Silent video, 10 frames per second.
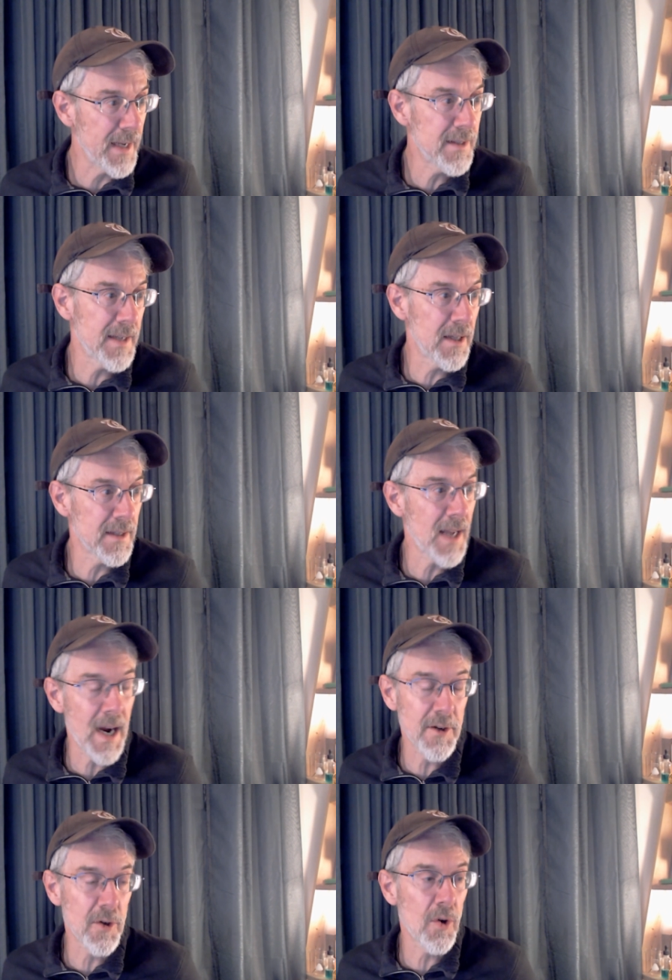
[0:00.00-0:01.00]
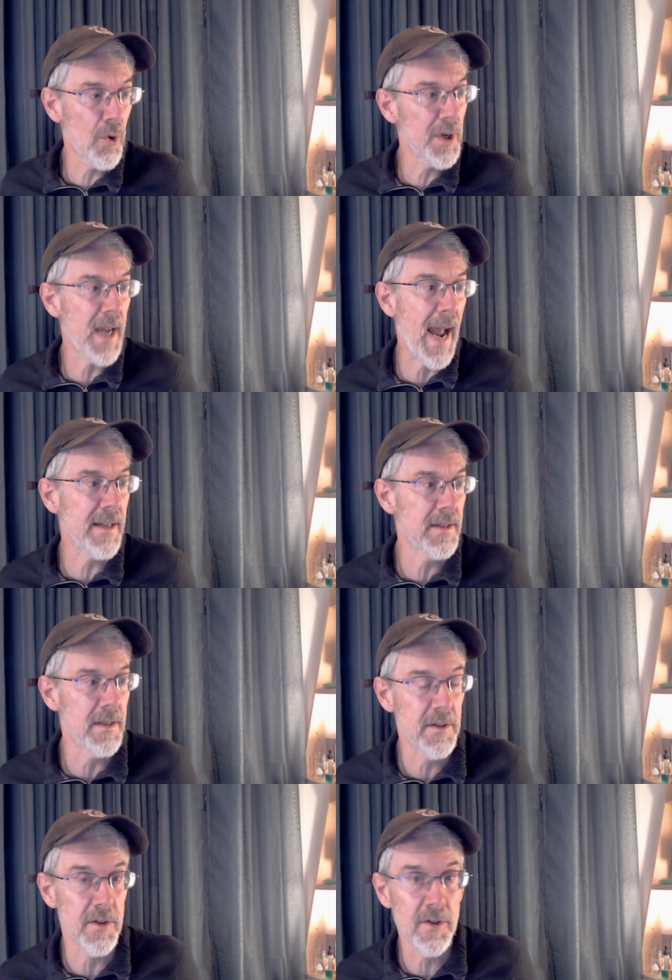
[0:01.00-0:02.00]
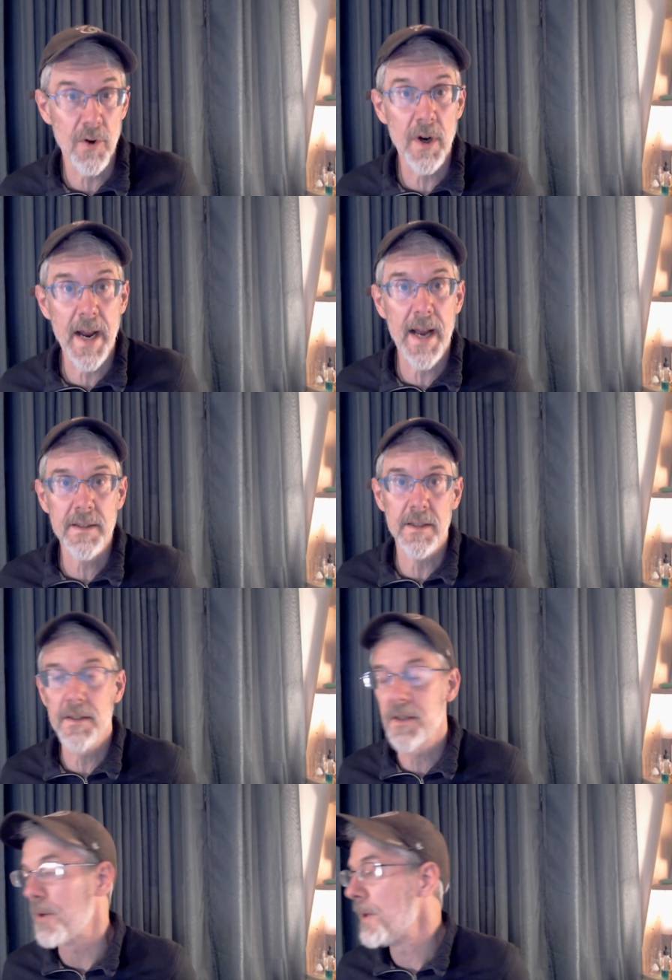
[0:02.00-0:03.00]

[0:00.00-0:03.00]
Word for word: HCl is hydrochloric acid. It's a strong acid too.